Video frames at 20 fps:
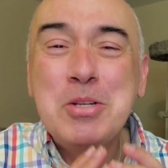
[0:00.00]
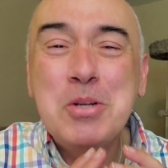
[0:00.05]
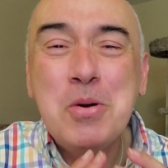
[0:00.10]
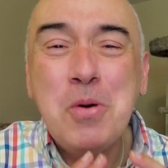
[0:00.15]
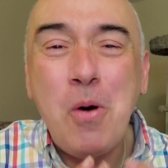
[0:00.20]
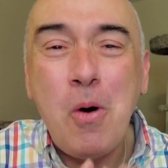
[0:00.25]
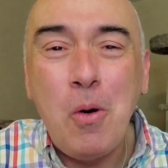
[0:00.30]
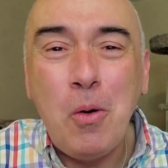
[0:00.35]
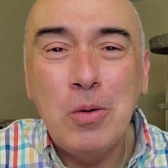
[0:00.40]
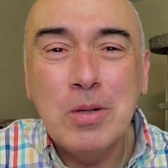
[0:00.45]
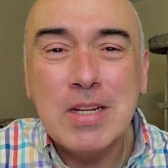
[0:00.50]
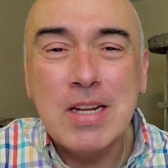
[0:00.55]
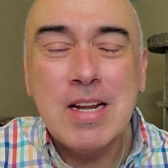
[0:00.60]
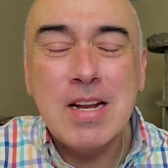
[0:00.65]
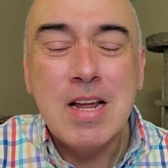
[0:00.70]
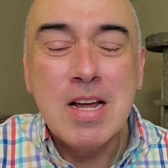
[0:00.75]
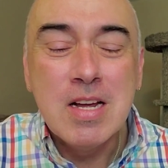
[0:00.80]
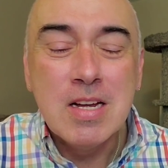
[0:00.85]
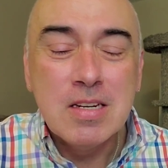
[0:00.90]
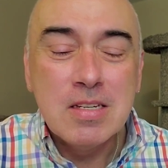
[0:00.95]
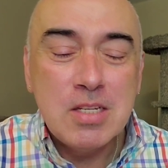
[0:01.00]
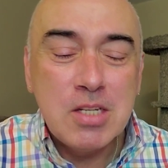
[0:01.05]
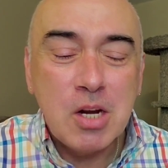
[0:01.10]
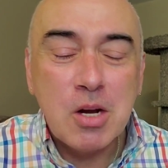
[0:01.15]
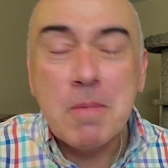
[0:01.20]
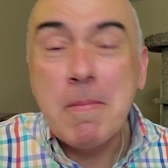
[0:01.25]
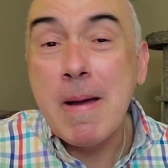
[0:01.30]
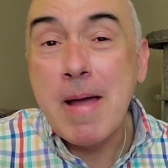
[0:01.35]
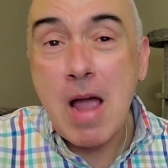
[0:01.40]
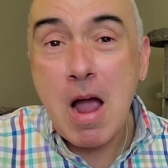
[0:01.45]
so I do hold it
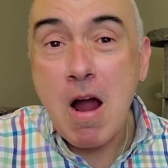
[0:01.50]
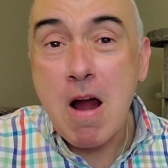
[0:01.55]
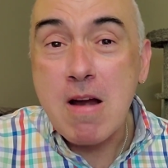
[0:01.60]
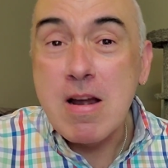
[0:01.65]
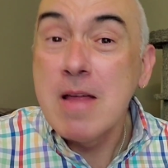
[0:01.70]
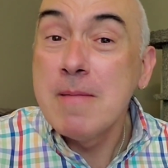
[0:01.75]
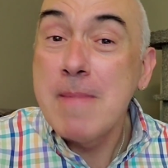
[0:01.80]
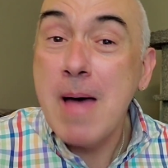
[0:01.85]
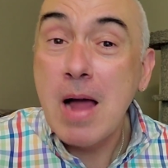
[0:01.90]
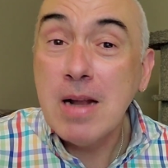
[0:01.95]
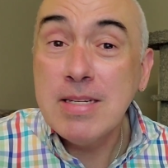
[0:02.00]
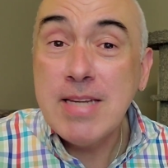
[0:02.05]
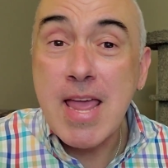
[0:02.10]
dear to my heart,